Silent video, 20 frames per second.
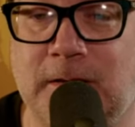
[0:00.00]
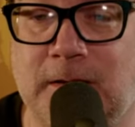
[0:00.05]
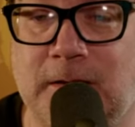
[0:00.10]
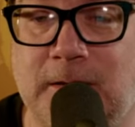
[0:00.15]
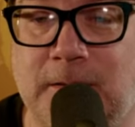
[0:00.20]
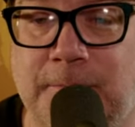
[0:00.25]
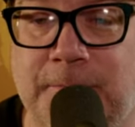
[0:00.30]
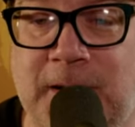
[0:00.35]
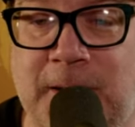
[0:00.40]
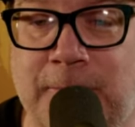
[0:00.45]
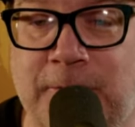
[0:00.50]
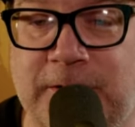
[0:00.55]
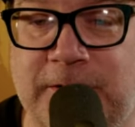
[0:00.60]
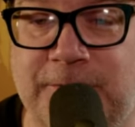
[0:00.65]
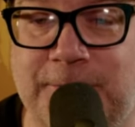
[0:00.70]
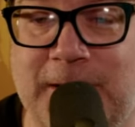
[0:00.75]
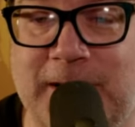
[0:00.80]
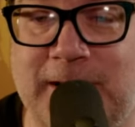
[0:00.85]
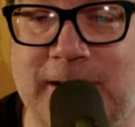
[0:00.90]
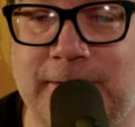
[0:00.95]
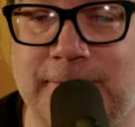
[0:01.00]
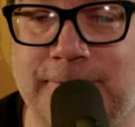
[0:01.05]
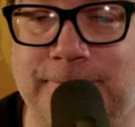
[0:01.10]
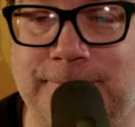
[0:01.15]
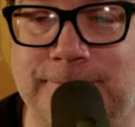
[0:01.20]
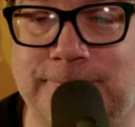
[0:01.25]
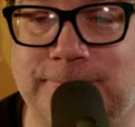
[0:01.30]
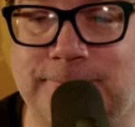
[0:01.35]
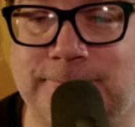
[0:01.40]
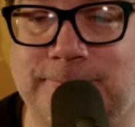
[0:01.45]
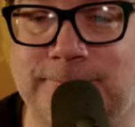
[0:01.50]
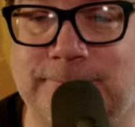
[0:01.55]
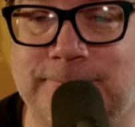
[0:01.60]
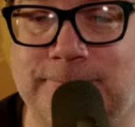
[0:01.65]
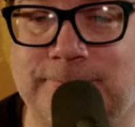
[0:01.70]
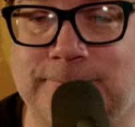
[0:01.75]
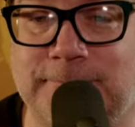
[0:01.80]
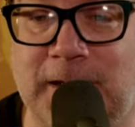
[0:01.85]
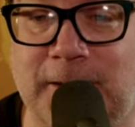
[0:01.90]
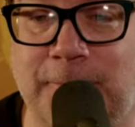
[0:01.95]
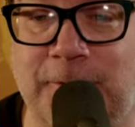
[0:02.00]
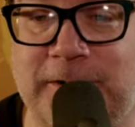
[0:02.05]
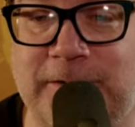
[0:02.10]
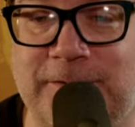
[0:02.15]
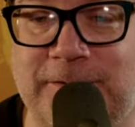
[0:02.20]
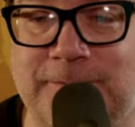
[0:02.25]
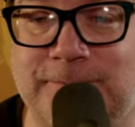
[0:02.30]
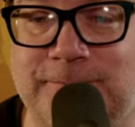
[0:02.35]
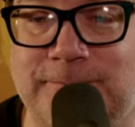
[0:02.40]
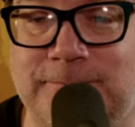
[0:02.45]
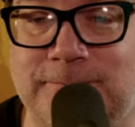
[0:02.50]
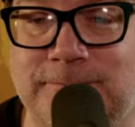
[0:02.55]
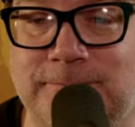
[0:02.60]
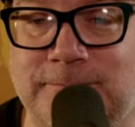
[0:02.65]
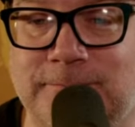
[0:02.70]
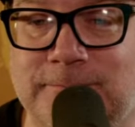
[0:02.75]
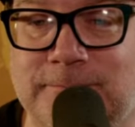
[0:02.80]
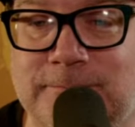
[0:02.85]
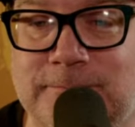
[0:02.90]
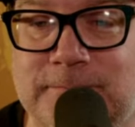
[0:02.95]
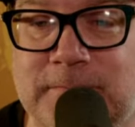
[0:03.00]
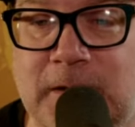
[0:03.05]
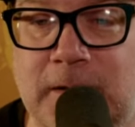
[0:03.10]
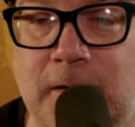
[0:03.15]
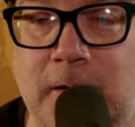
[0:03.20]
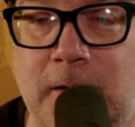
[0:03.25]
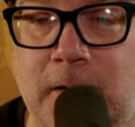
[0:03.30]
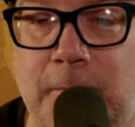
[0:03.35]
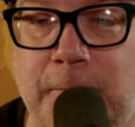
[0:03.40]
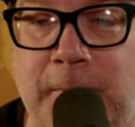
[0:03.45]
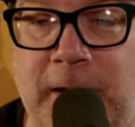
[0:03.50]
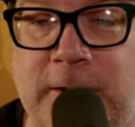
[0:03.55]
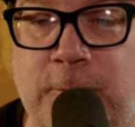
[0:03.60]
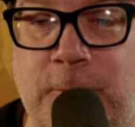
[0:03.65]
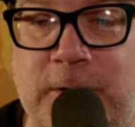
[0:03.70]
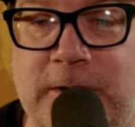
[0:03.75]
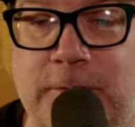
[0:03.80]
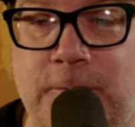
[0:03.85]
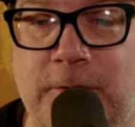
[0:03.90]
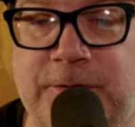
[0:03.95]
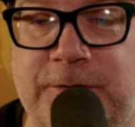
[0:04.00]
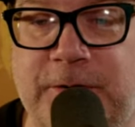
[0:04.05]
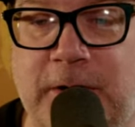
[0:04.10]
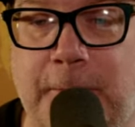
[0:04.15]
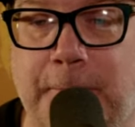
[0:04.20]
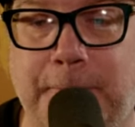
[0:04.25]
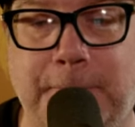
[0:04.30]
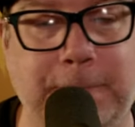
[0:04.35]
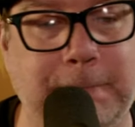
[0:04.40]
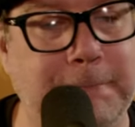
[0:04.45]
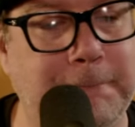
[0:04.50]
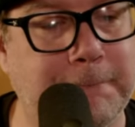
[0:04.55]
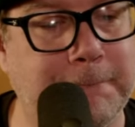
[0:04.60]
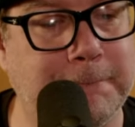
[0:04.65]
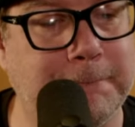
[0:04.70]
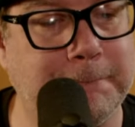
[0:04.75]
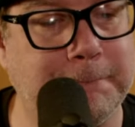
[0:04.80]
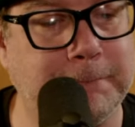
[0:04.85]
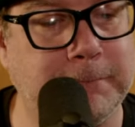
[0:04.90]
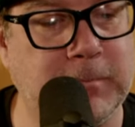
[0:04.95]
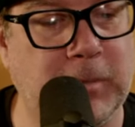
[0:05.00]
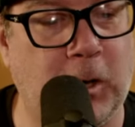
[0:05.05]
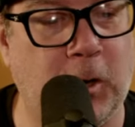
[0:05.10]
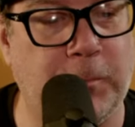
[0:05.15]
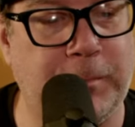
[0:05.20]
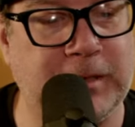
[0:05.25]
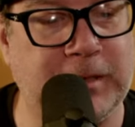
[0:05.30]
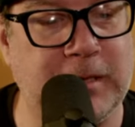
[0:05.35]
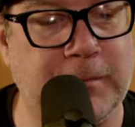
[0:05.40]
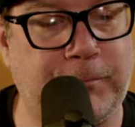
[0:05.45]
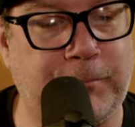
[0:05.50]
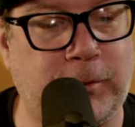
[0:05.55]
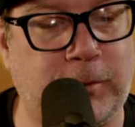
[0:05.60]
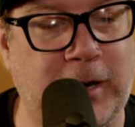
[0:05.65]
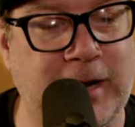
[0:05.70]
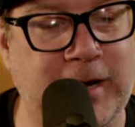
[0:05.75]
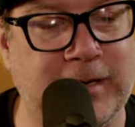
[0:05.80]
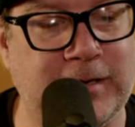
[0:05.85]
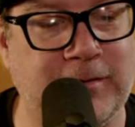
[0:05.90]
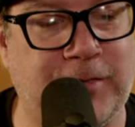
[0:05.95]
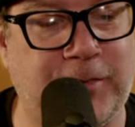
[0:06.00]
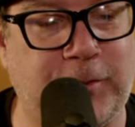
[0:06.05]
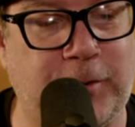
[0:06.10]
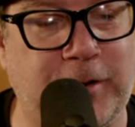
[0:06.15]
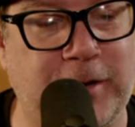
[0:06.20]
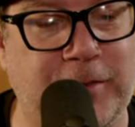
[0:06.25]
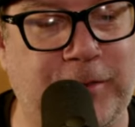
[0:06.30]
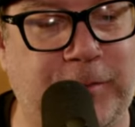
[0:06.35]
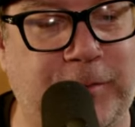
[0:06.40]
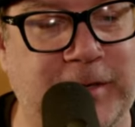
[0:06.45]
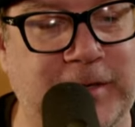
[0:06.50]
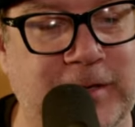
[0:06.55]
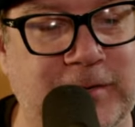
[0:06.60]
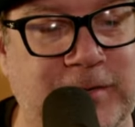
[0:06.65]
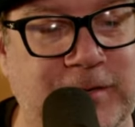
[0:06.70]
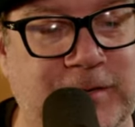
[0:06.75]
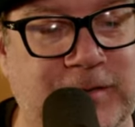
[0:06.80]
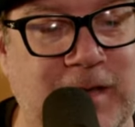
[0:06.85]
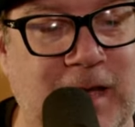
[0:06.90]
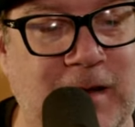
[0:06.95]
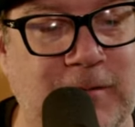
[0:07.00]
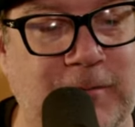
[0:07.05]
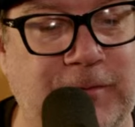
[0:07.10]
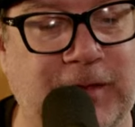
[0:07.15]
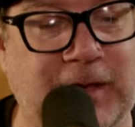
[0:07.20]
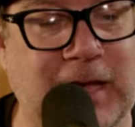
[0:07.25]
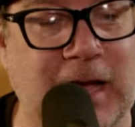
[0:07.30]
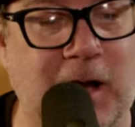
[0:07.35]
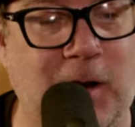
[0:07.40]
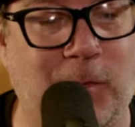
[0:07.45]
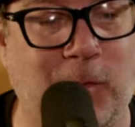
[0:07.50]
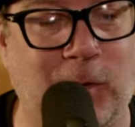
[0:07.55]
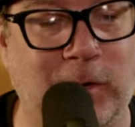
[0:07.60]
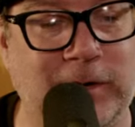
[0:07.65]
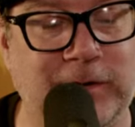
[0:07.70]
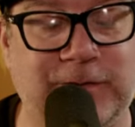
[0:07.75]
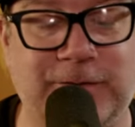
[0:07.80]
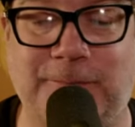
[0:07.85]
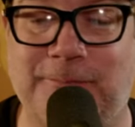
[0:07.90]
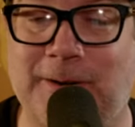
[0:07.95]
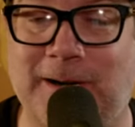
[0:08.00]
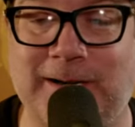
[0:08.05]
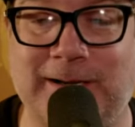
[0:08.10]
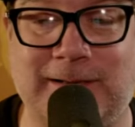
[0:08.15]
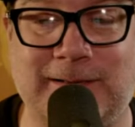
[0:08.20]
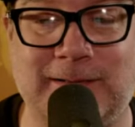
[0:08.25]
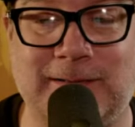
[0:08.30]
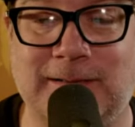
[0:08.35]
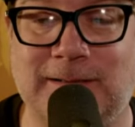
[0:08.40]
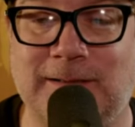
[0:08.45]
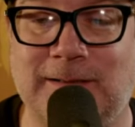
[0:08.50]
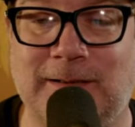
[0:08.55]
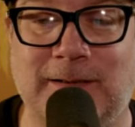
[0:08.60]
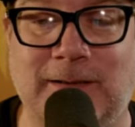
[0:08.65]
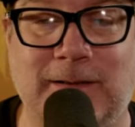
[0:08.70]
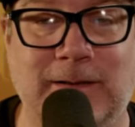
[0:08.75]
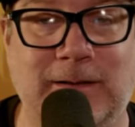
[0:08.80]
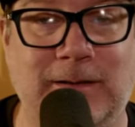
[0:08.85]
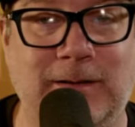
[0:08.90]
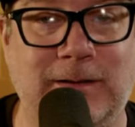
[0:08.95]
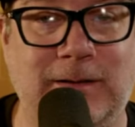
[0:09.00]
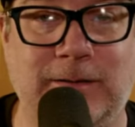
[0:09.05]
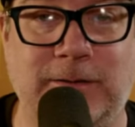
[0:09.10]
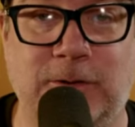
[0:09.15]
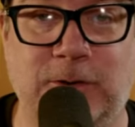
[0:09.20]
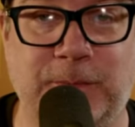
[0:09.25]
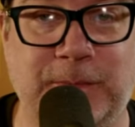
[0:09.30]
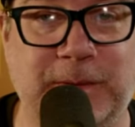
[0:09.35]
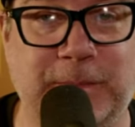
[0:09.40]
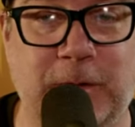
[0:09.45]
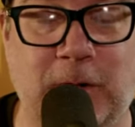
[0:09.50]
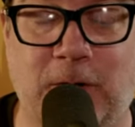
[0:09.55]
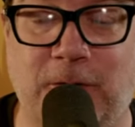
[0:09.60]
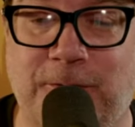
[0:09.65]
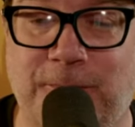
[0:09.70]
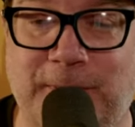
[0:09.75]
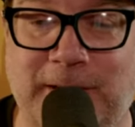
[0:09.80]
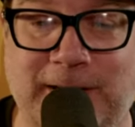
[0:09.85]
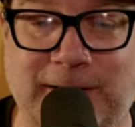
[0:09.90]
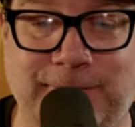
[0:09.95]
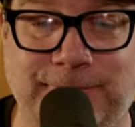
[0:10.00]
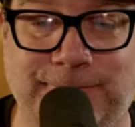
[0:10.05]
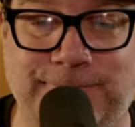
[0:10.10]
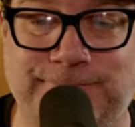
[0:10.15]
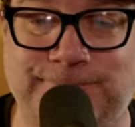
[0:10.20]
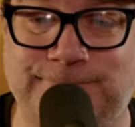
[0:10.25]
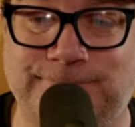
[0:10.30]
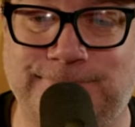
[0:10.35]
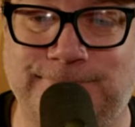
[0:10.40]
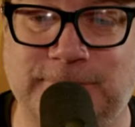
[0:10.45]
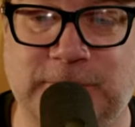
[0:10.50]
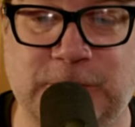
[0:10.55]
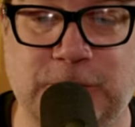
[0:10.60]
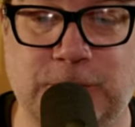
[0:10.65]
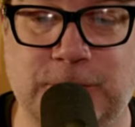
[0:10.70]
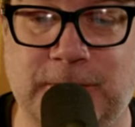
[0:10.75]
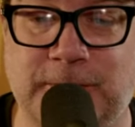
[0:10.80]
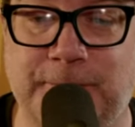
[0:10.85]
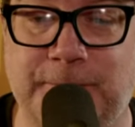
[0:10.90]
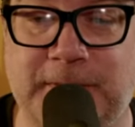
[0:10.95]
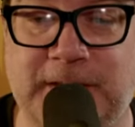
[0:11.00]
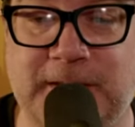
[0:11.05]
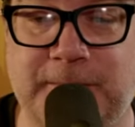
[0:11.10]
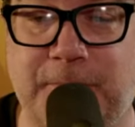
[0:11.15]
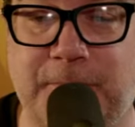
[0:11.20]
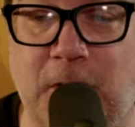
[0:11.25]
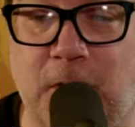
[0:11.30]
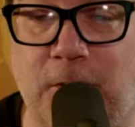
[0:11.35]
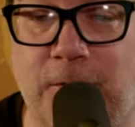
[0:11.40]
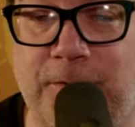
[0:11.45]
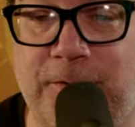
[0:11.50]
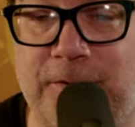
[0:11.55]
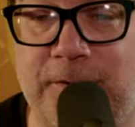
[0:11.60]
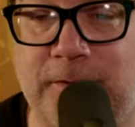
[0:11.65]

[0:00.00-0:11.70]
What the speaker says: Memories, man. Memories. Mike Witt, what's up? Hoping and praying 33 doesn't sign with the Cowboys. Mike, you and me both, man. You and me both.